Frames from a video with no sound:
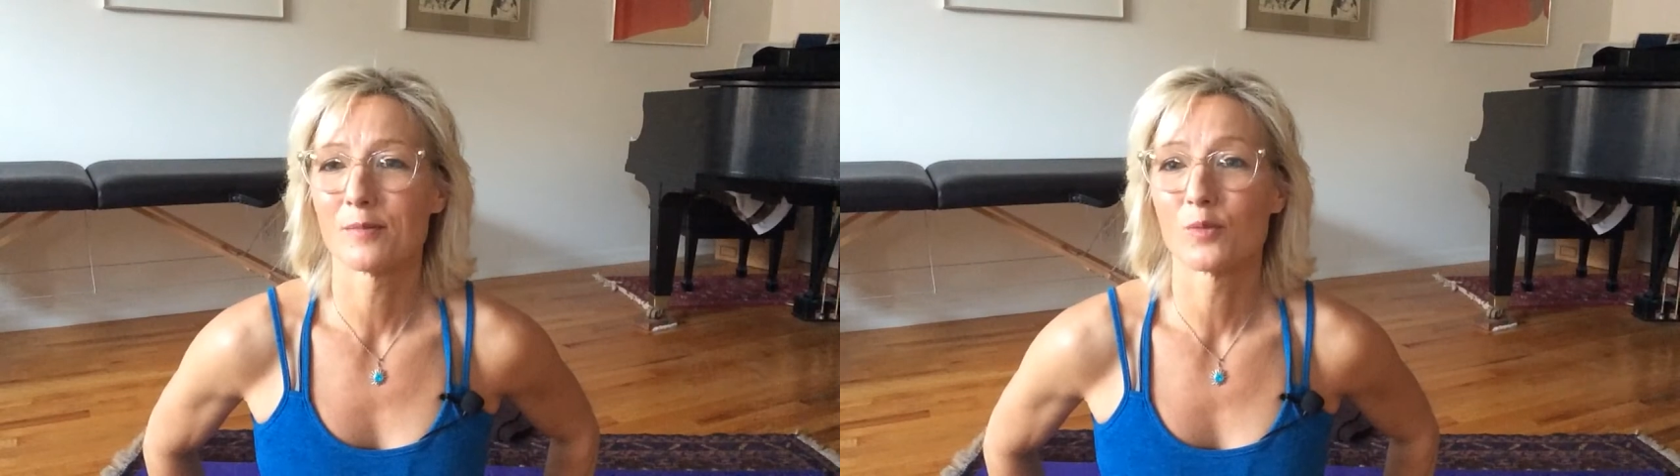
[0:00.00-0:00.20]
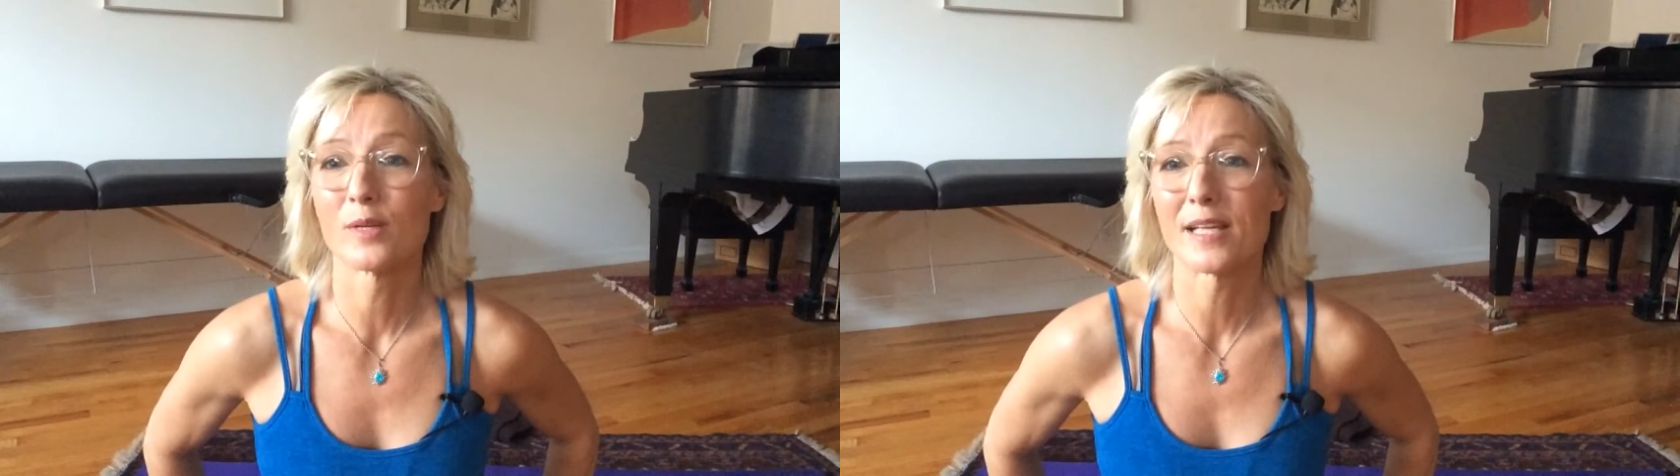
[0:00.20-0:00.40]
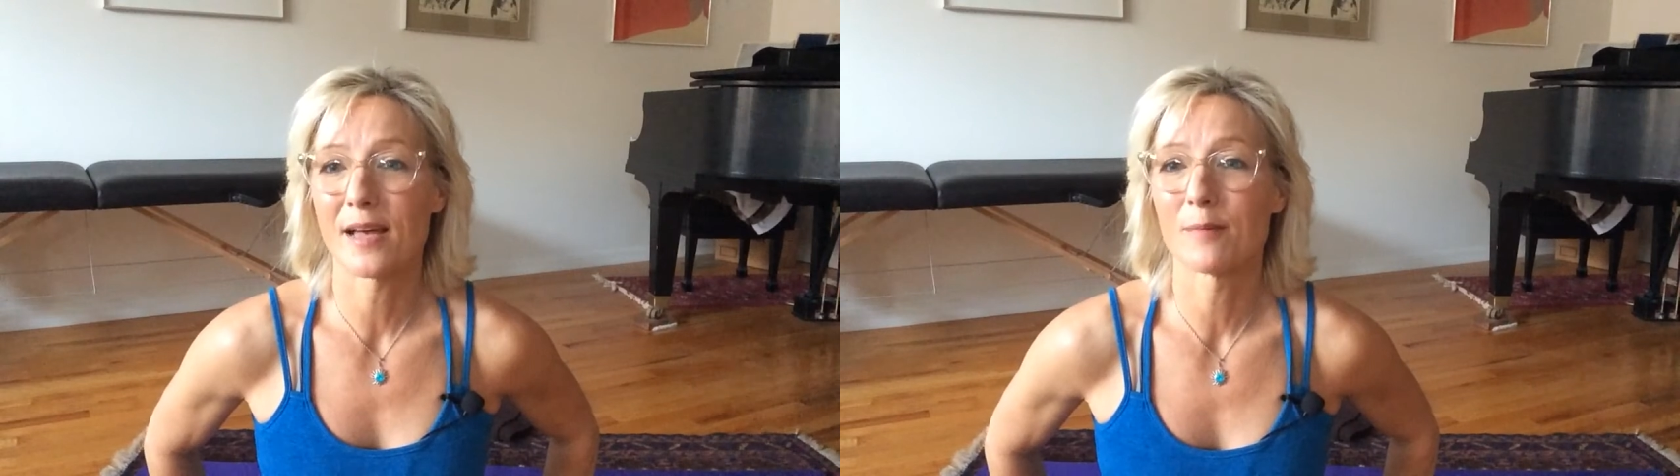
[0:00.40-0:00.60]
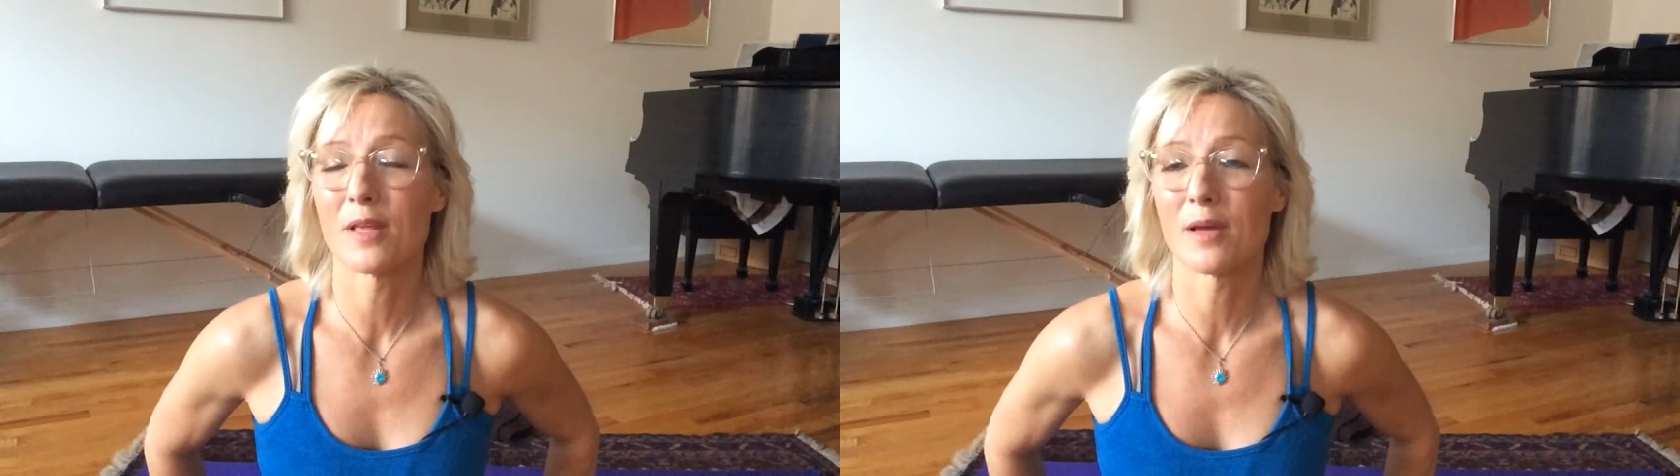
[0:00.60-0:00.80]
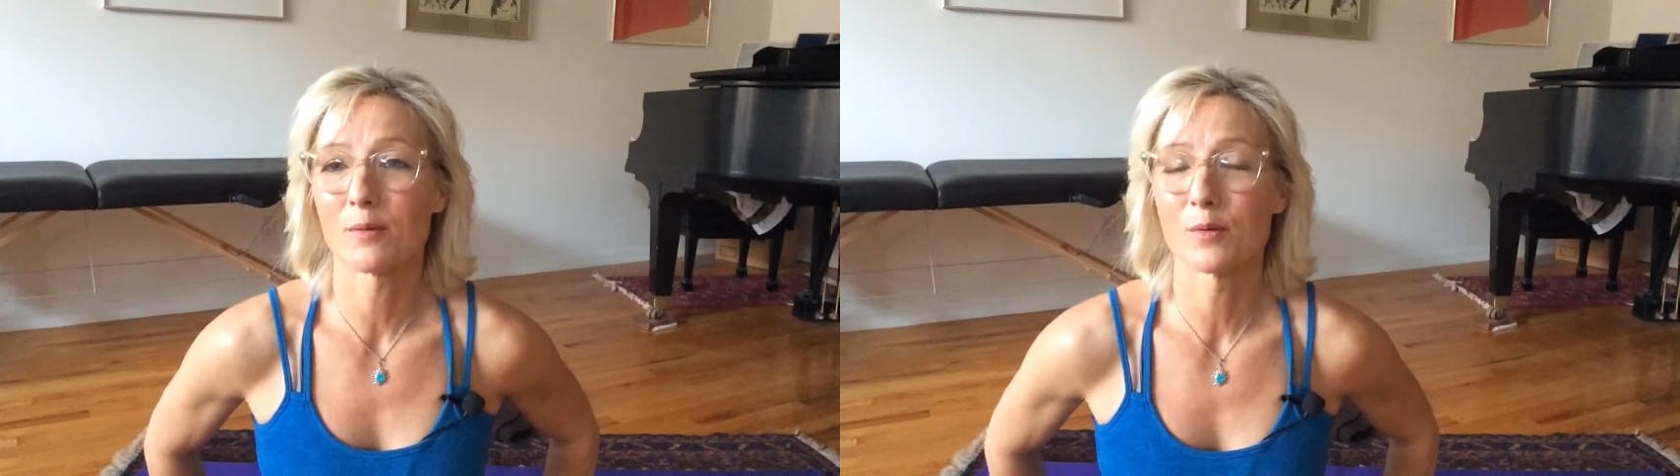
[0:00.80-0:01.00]
rehab
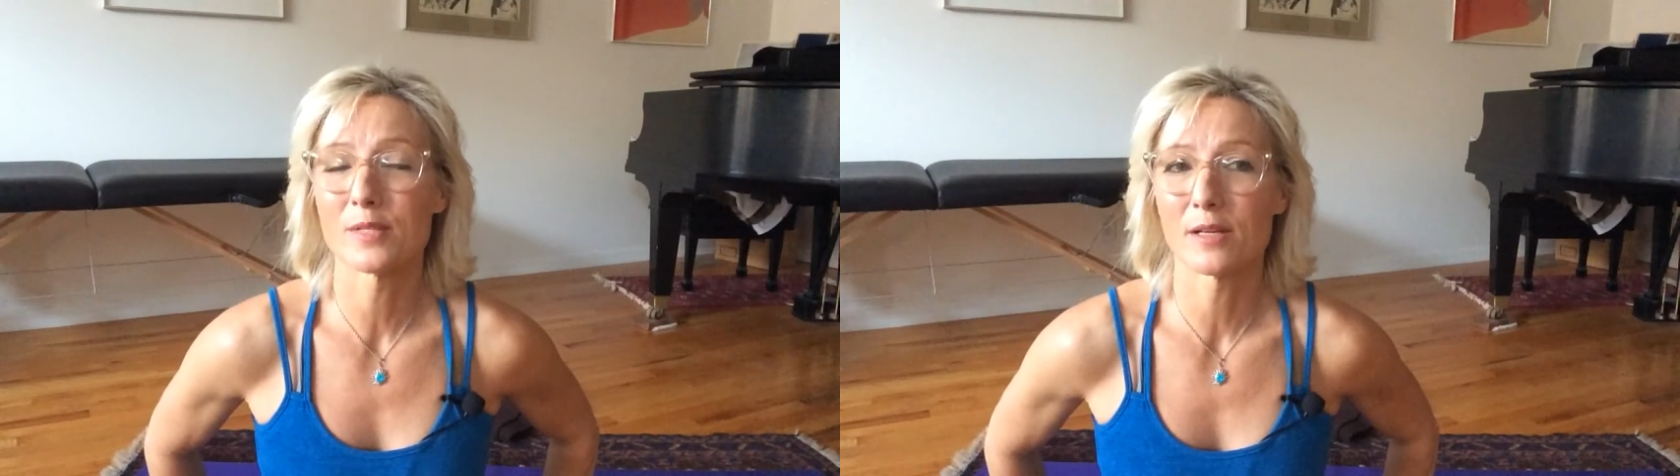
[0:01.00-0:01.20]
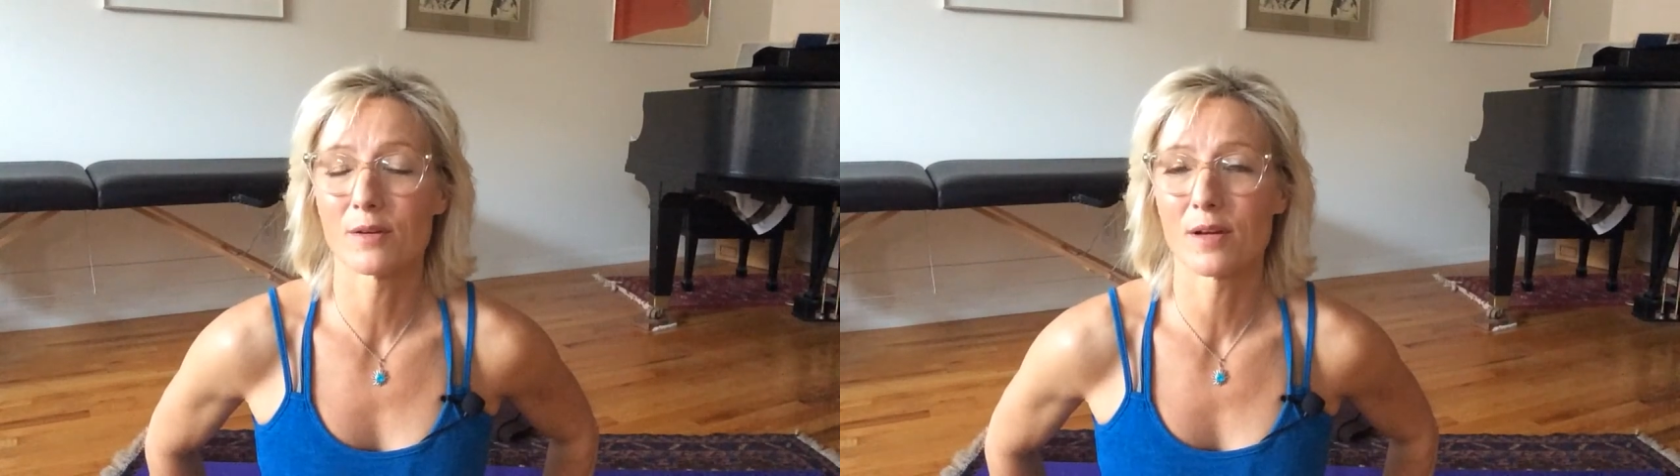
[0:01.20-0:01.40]
that rotator